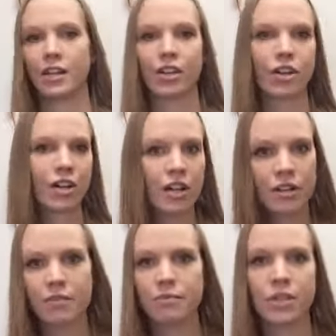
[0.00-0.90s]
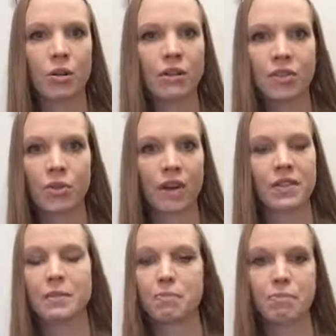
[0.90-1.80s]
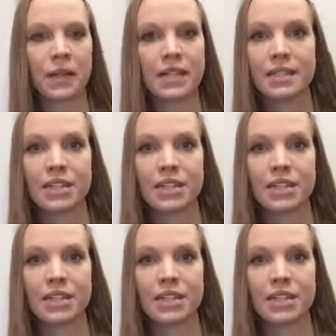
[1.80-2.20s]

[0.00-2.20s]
You're going to, you know, even though you have this big